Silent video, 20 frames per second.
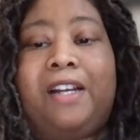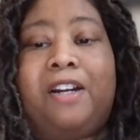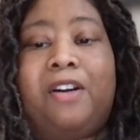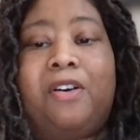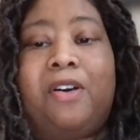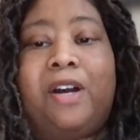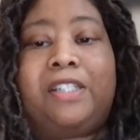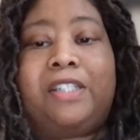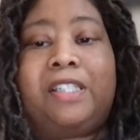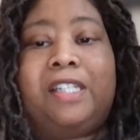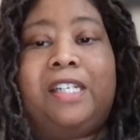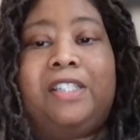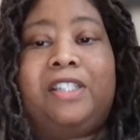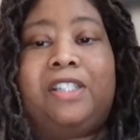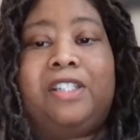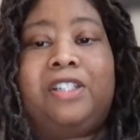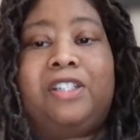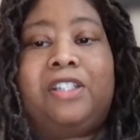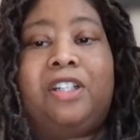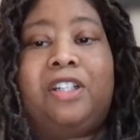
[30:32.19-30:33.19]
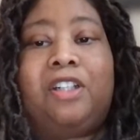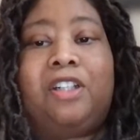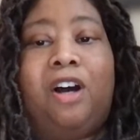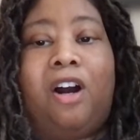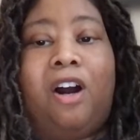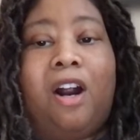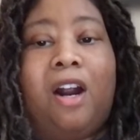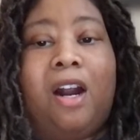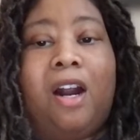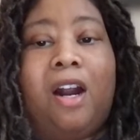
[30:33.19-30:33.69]
Congratulations to
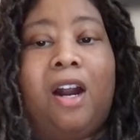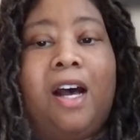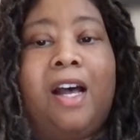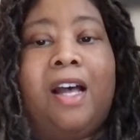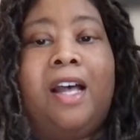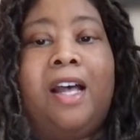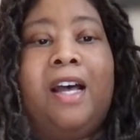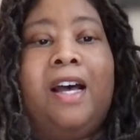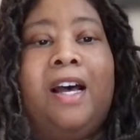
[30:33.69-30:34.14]
Laura.